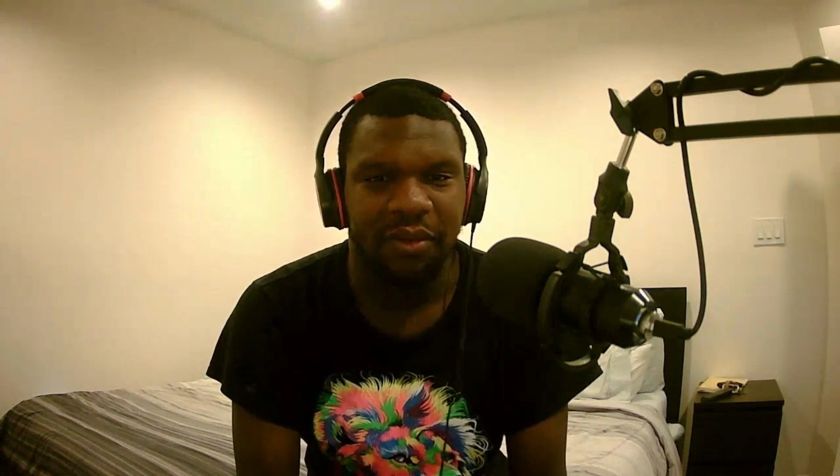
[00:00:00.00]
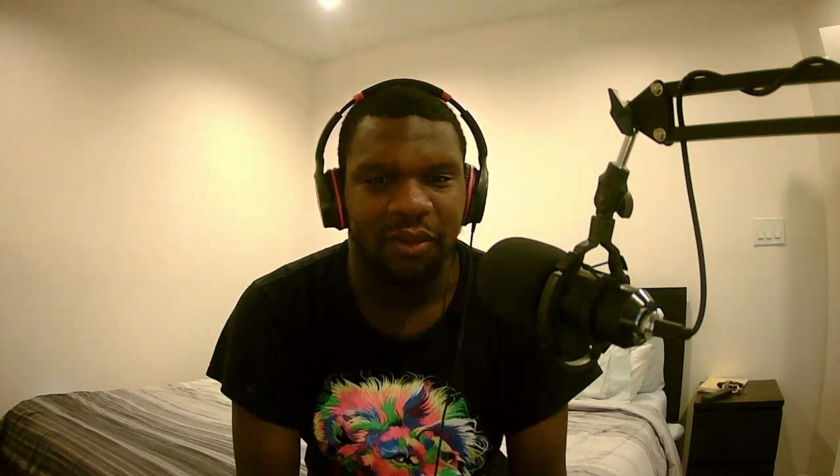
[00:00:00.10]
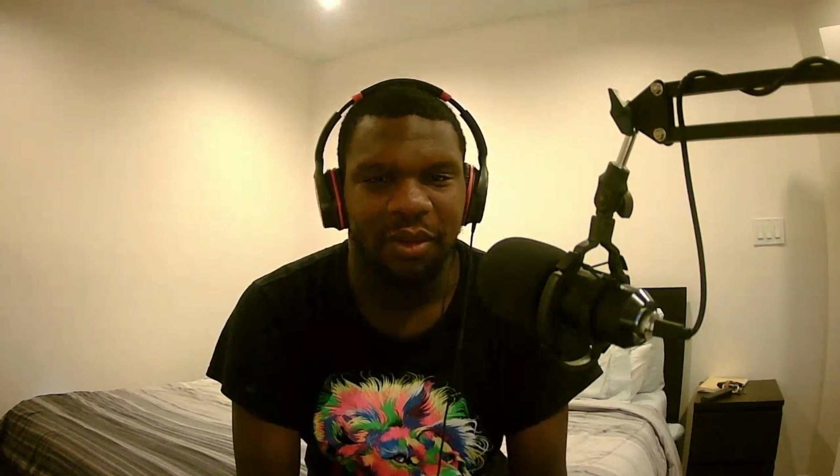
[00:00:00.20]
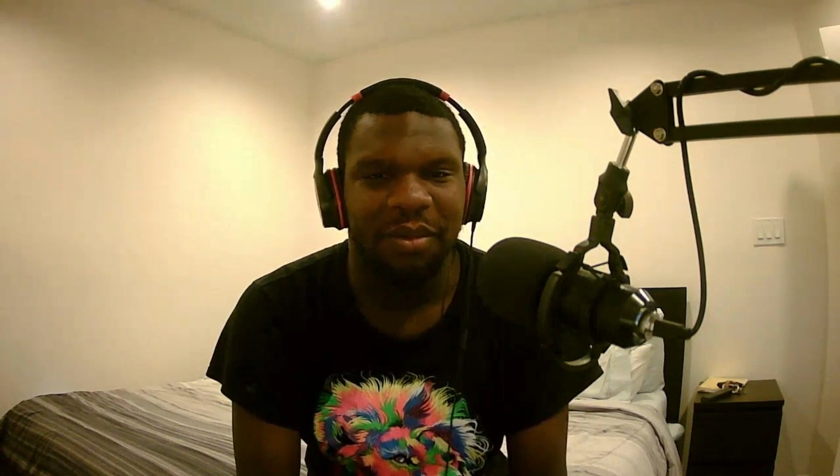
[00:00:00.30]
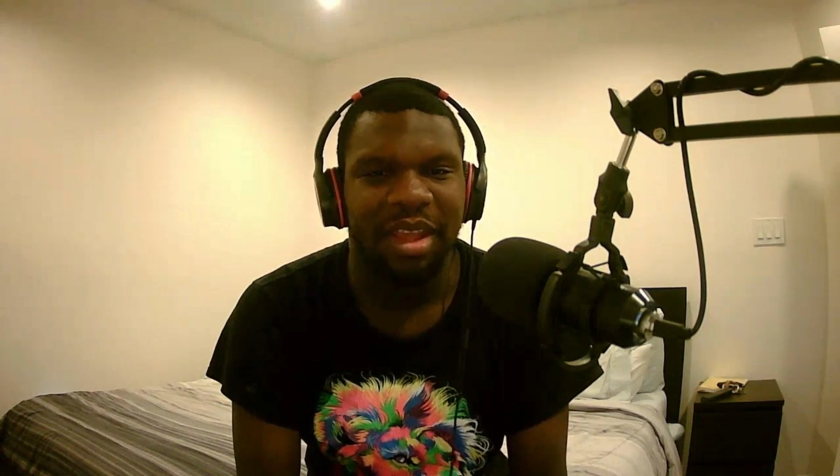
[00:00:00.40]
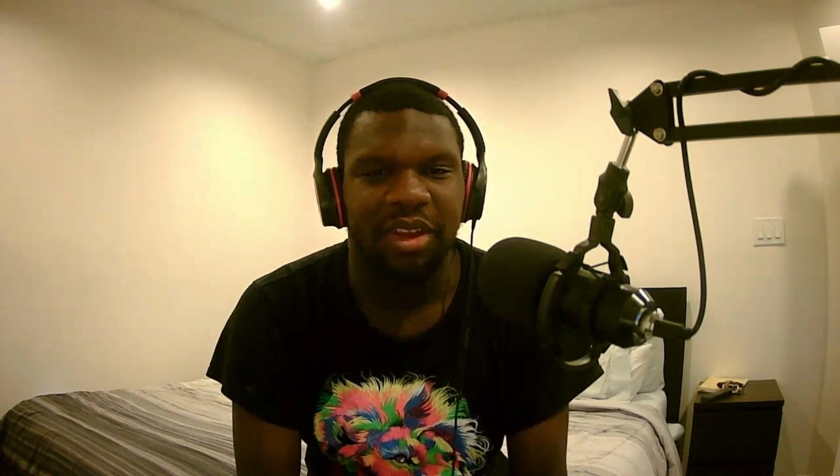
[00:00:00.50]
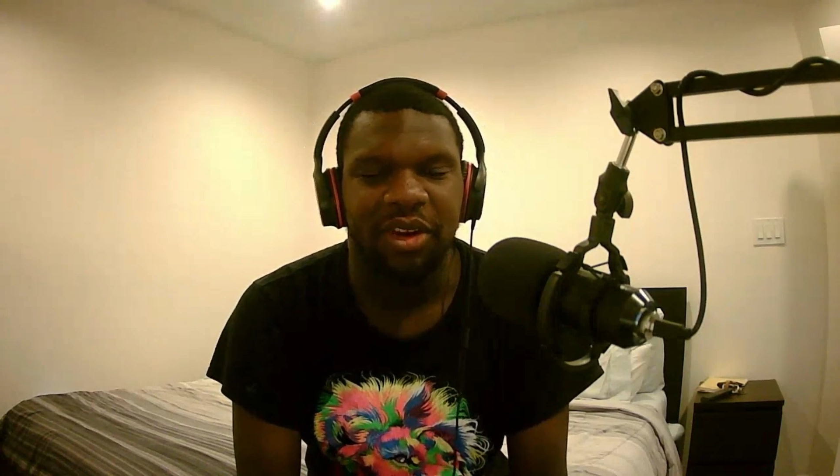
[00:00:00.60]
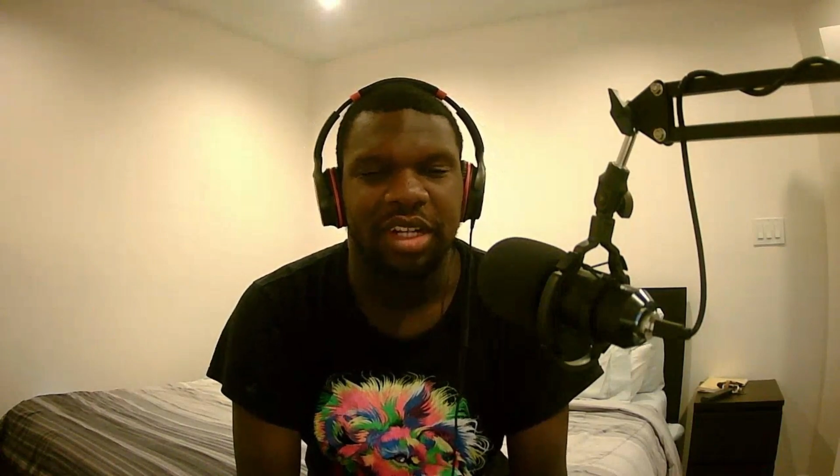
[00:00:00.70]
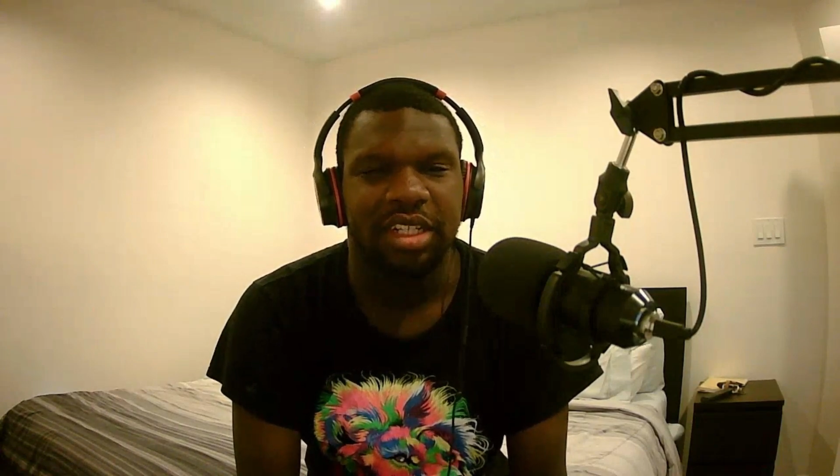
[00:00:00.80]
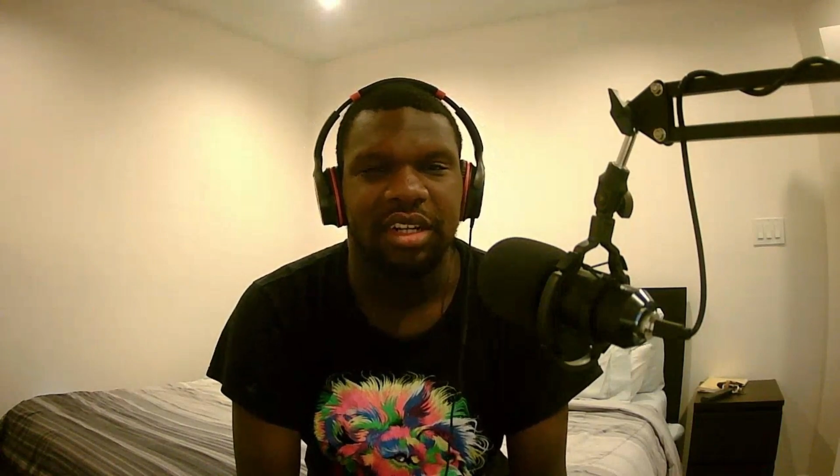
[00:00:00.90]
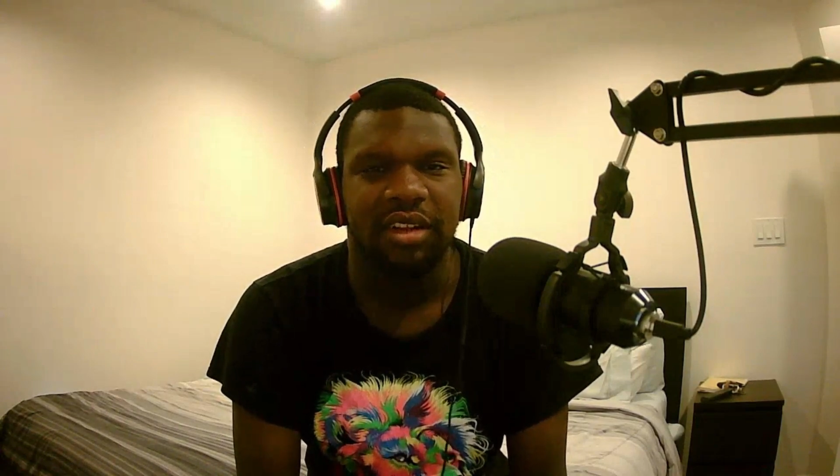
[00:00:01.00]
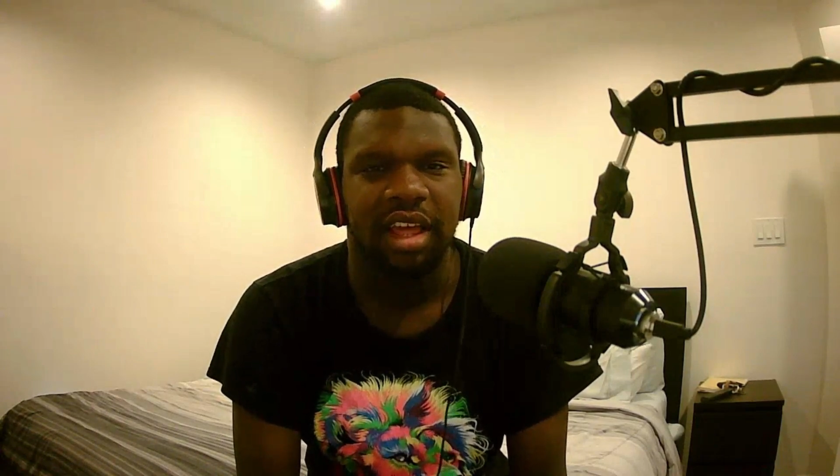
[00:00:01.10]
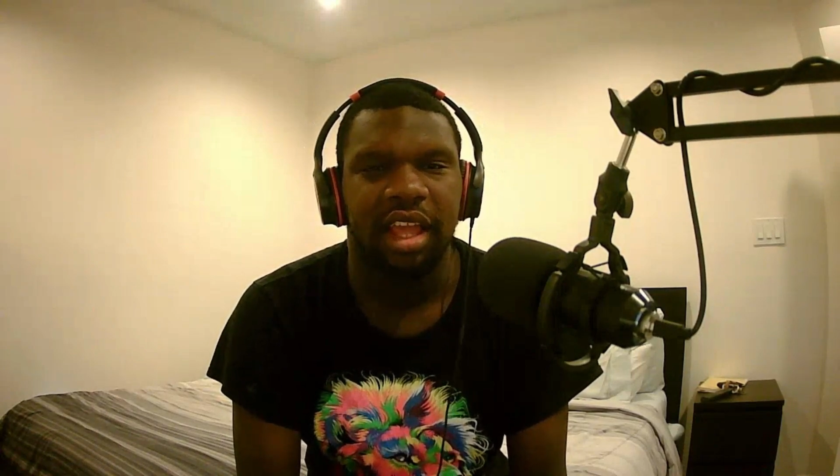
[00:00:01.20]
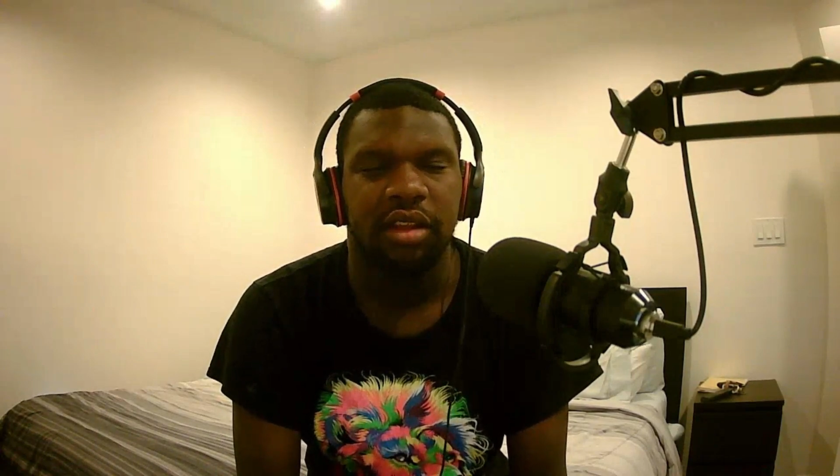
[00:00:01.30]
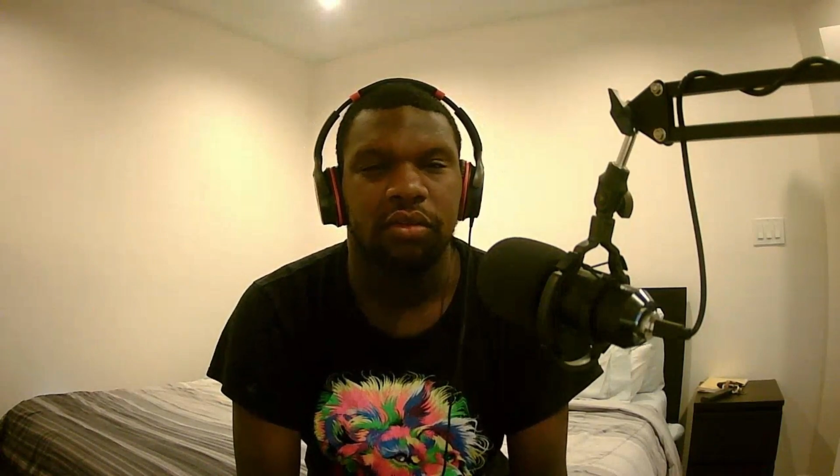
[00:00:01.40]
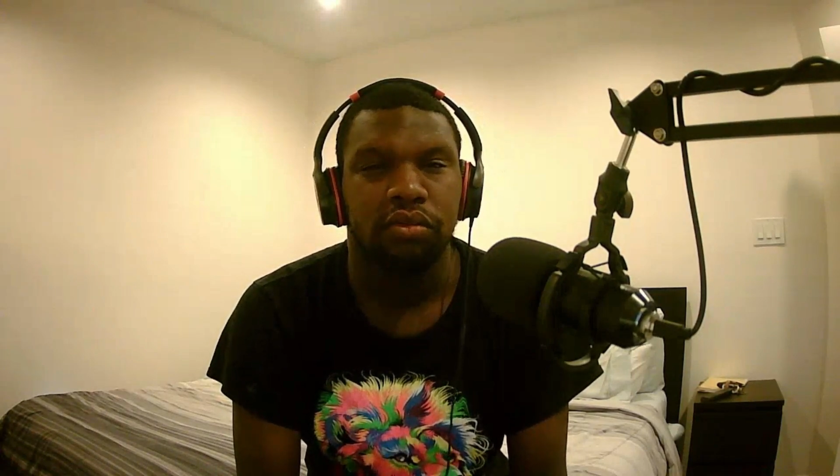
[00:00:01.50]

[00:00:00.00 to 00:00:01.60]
when we question like,